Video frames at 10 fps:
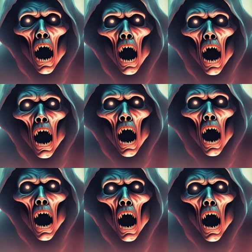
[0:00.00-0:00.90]
in the
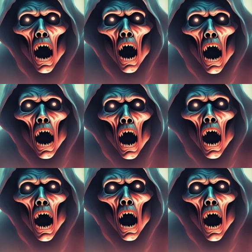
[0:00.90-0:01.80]
bushes, stood
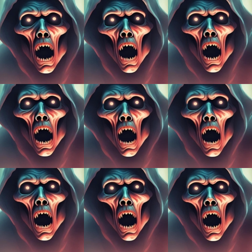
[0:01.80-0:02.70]
frozen,
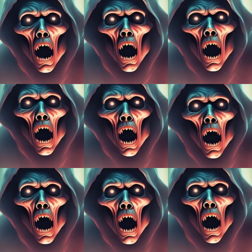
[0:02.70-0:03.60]
paralyzed by the imminence of
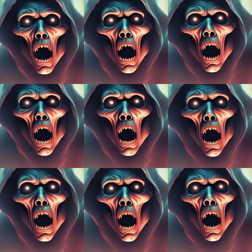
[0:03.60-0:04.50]
horror.
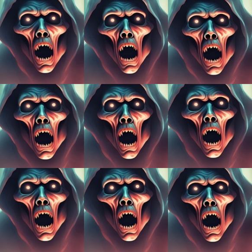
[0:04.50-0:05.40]
And then John de
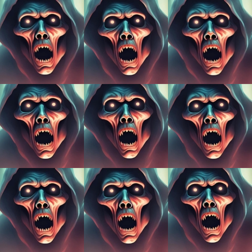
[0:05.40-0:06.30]
Albor stepped
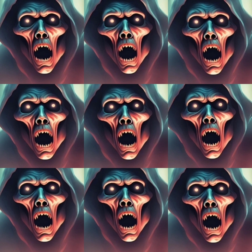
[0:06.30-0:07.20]
behind the
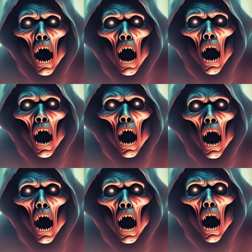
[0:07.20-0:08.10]
unresisting girl
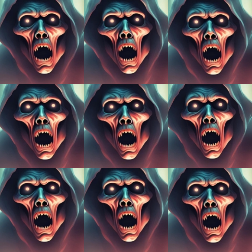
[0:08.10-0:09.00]
and gave her a
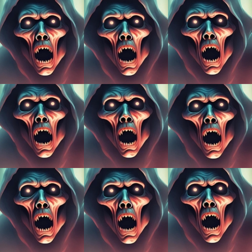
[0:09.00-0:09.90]
powerful push that
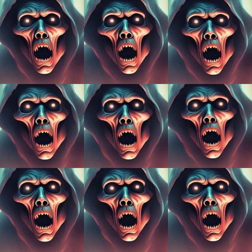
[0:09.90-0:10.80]
sent her reeling
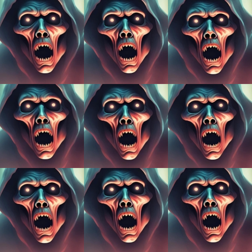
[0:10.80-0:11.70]
forward to pitch
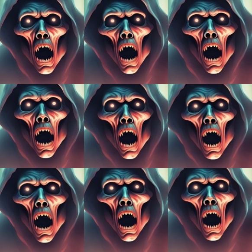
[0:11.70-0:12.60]
headlong on the
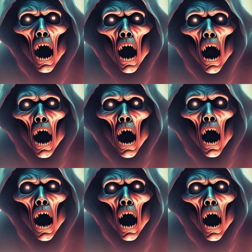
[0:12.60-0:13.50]
ground under the
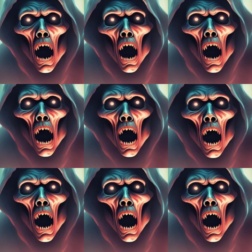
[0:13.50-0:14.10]
monster's talons.